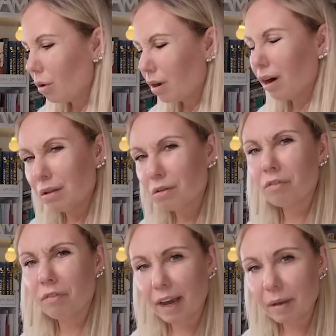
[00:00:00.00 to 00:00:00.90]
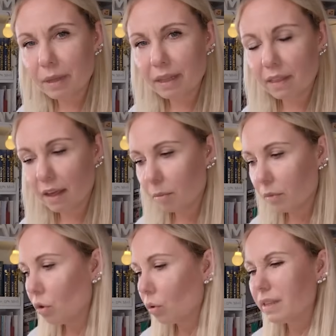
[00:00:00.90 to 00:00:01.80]
color vibe in them,
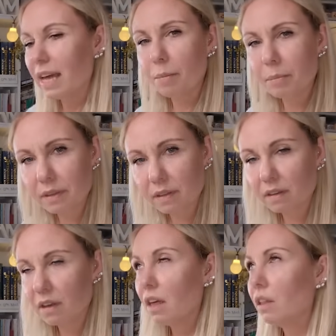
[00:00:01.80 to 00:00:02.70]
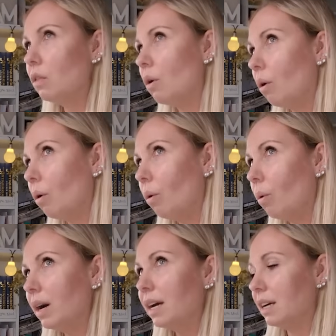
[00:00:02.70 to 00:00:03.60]
no depth, no,